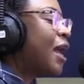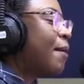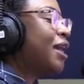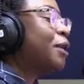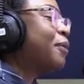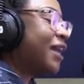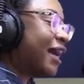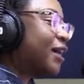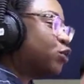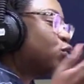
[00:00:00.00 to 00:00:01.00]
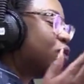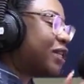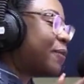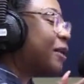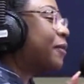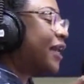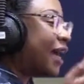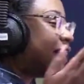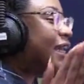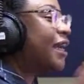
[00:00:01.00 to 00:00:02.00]
"Pani pandaga shorter, pani
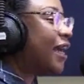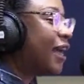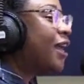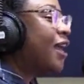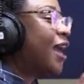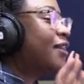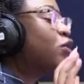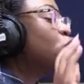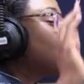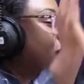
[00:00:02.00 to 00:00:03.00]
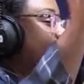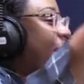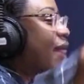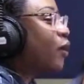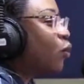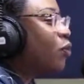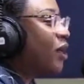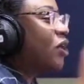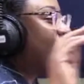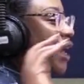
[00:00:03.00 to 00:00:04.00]
pandaga leka," and then you look at the other
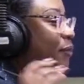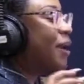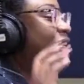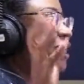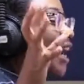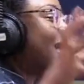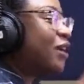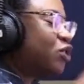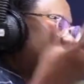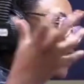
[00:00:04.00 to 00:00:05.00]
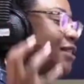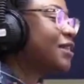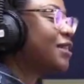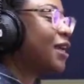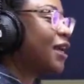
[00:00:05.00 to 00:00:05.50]
woman, you're like, "Pani chaina chushandisi."